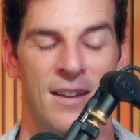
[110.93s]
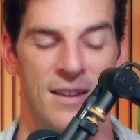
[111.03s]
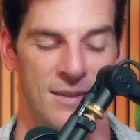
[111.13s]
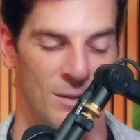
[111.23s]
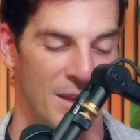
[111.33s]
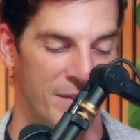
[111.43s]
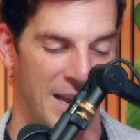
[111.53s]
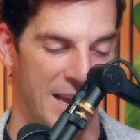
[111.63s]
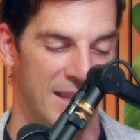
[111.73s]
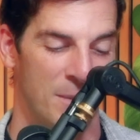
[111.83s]
They're living
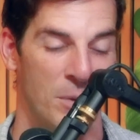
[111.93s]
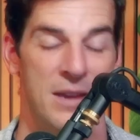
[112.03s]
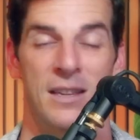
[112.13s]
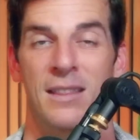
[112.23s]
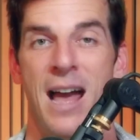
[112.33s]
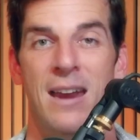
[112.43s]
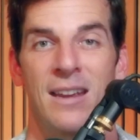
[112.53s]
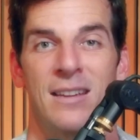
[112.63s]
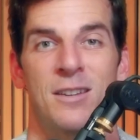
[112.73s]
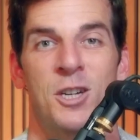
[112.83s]
in the present. That
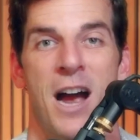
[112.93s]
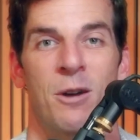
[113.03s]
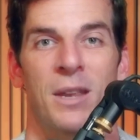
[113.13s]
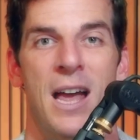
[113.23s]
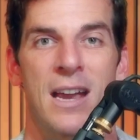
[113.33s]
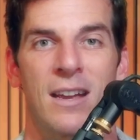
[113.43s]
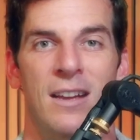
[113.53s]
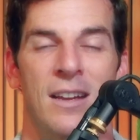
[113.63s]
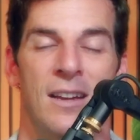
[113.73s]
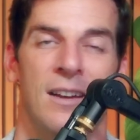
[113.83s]
is childlike.
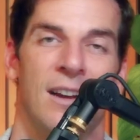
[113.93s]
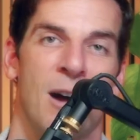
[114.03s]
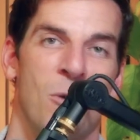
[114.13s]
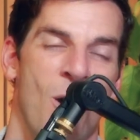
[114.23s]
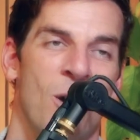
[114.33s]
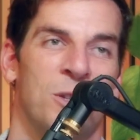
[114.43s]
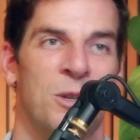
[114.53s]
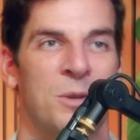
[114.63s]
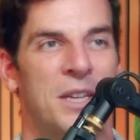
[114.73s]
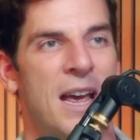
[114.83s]
I will also
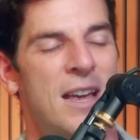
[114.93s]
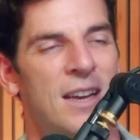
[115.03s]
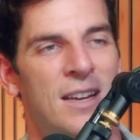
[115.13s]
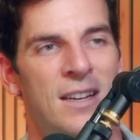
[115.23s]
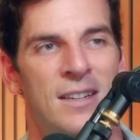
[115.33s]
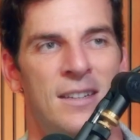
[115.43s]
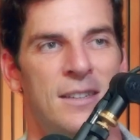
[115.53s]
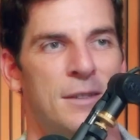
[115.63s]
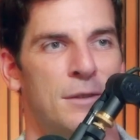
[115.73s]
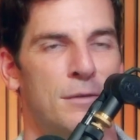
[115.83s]
say,
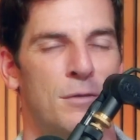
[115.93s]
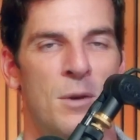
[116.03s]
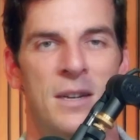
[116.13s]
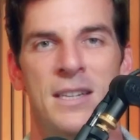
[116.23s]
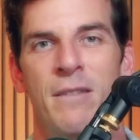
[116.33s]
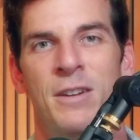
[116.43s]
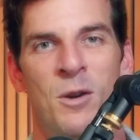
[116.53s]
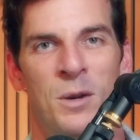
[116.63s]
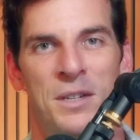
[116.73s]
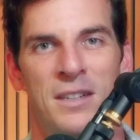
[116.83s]
for a
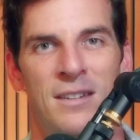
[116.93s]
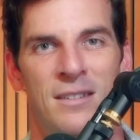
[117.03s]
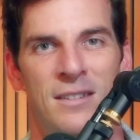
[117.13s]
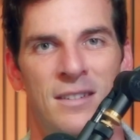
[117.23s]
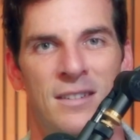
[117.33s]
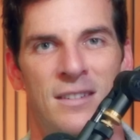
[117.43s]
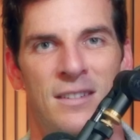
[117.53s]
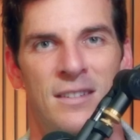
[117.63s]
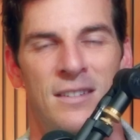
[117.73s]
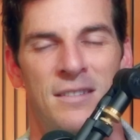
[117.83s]
7-year-old,
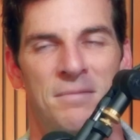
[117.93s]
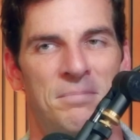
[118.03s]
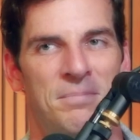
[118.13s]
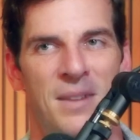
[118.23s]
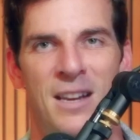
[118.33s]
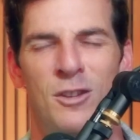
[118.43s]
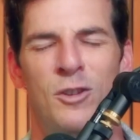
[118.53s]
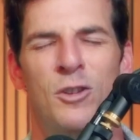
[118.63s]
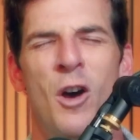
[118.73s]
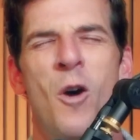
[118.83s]
it is
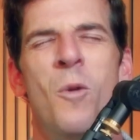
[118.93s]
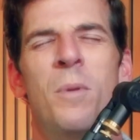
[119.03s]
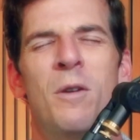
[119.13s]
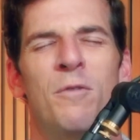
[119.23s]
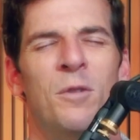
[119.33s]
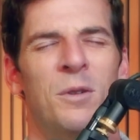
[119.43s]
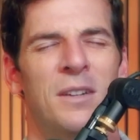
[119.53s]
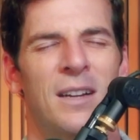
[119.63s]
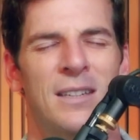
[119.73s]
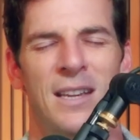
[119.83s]
so beautiful.
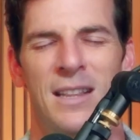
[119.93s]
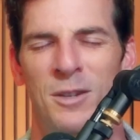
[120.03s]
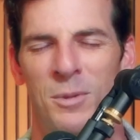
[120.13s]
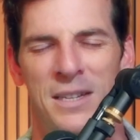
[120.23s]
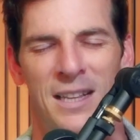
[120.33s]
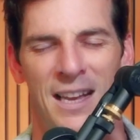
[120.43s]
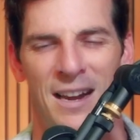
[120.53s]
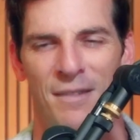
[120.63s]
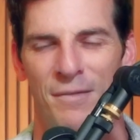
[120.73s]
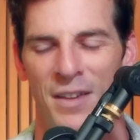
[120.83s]
I said this recently in
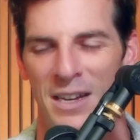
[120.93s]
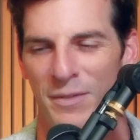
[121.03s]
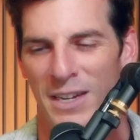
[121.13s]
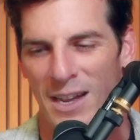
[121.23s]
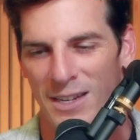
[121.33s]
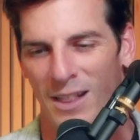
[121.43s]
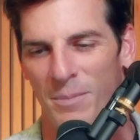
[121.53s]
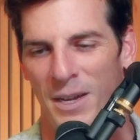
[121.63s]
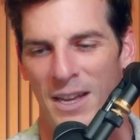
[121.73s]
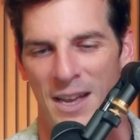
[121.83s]
a Venice Vedanta Club
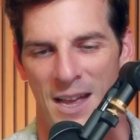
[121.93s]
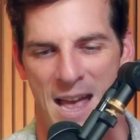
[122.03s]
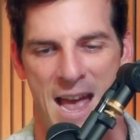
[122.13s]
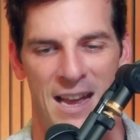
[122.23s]
hang.